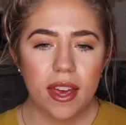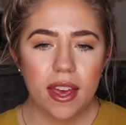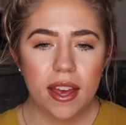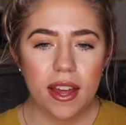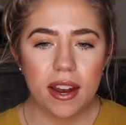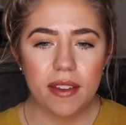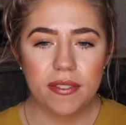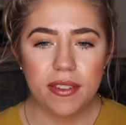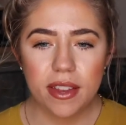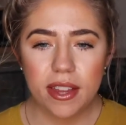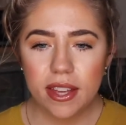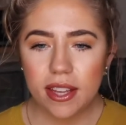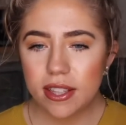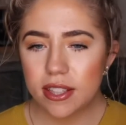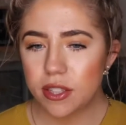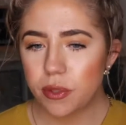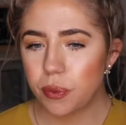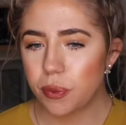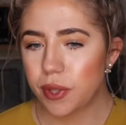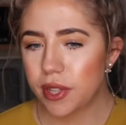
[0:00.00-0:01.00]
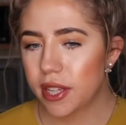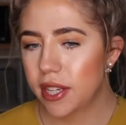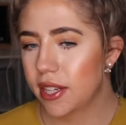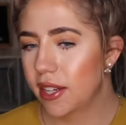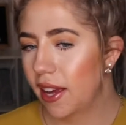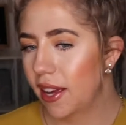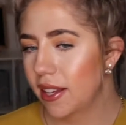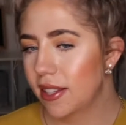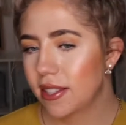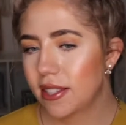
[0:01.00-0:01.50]
and I feel like it's a really
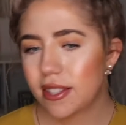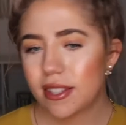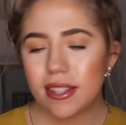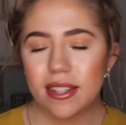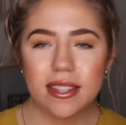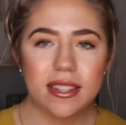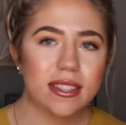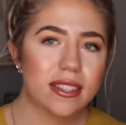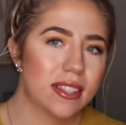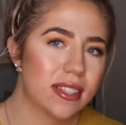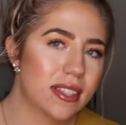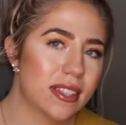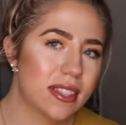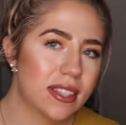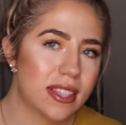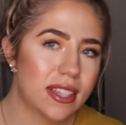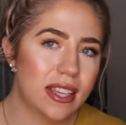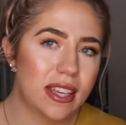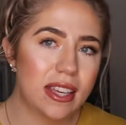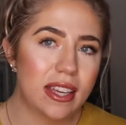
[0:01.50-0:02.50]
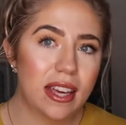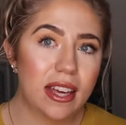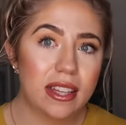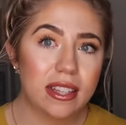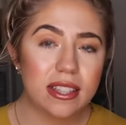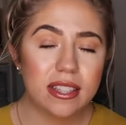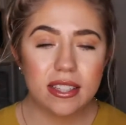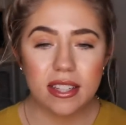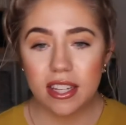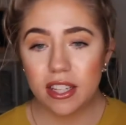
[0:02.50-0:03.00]
nice consistency.
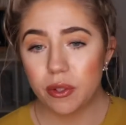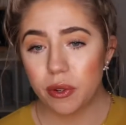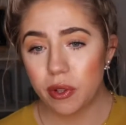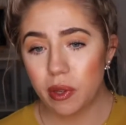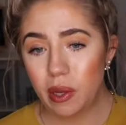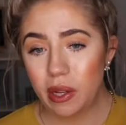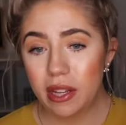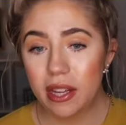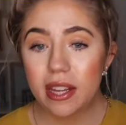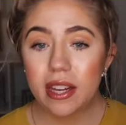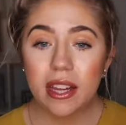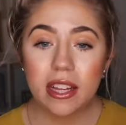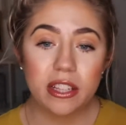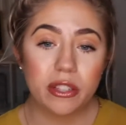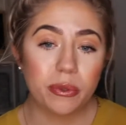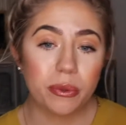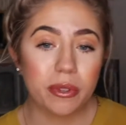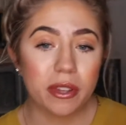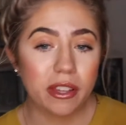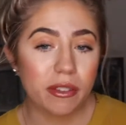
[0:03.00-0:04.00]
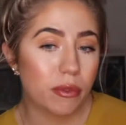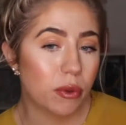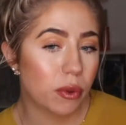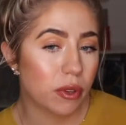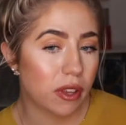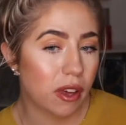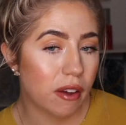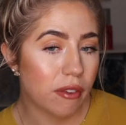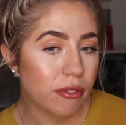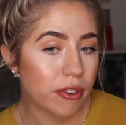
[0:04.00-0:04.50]
It stays real. It is really
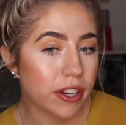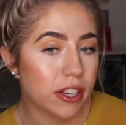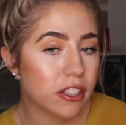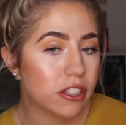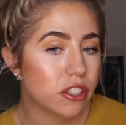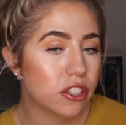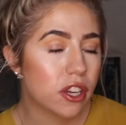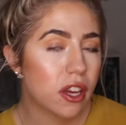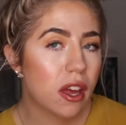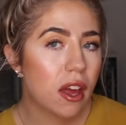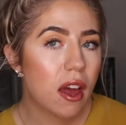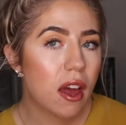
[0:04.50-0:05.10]
full coverage.